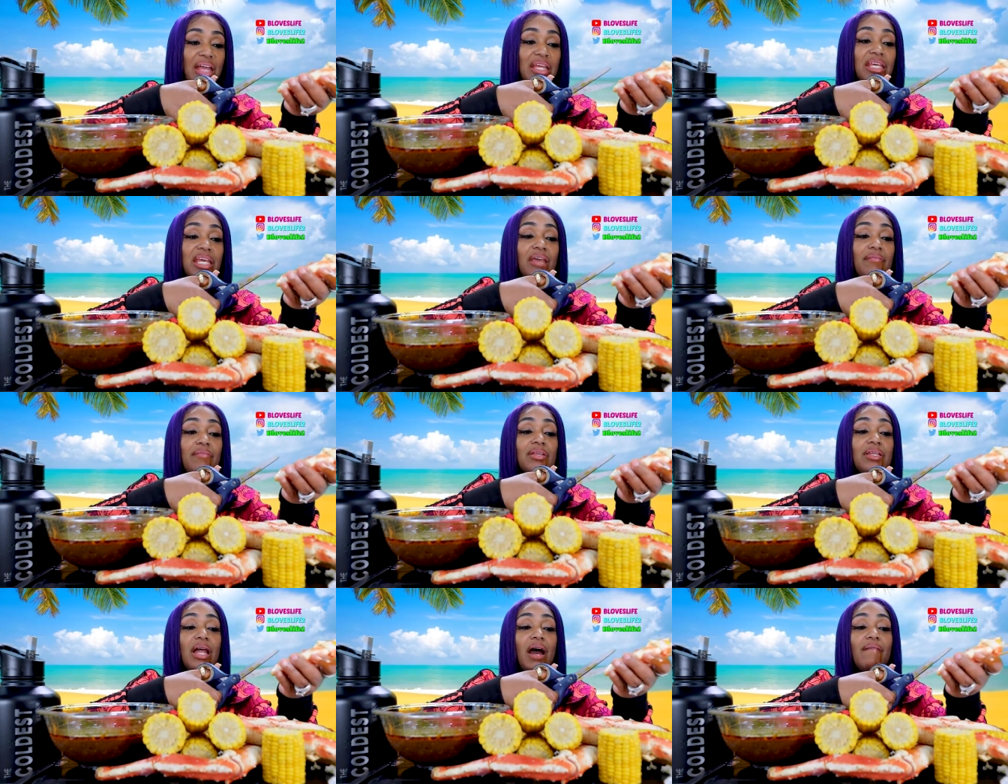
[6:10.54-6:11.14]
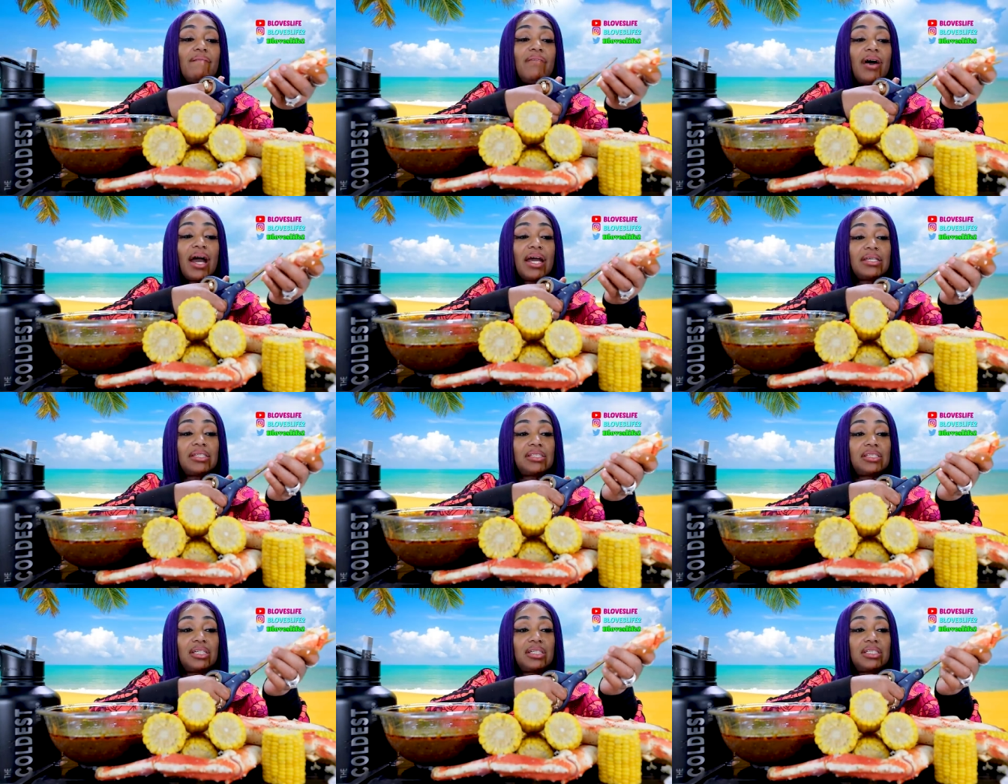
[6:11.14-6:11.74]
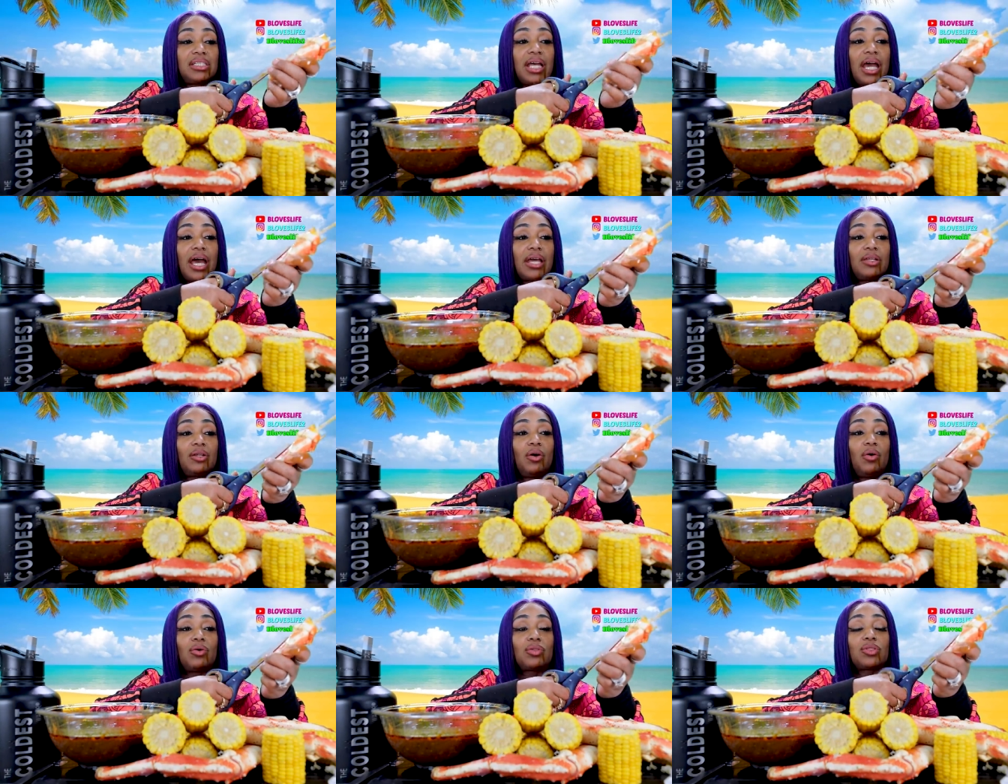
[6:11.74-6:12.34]
giving advice to
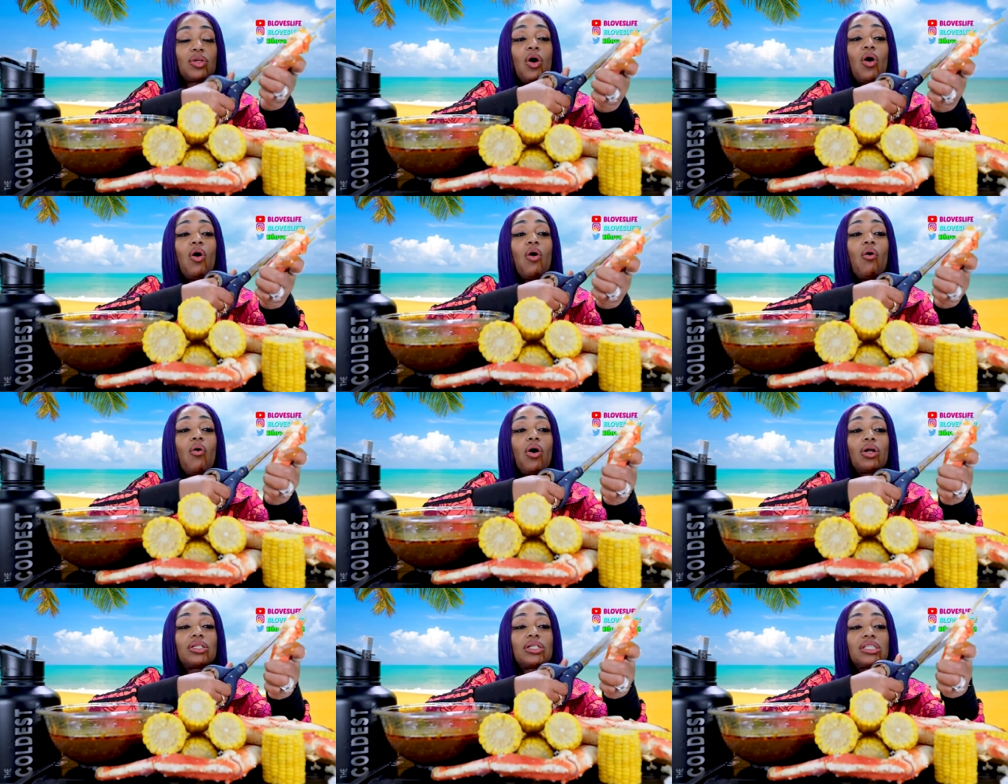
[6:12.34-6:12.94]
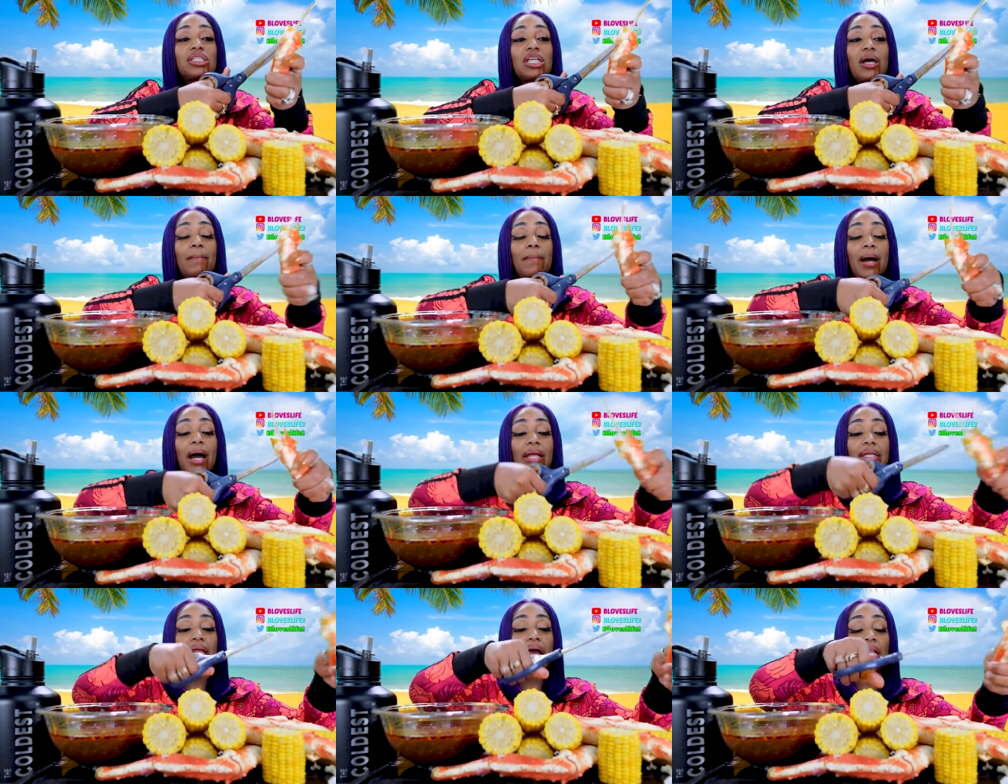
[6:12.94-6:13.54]
channels or to somebody.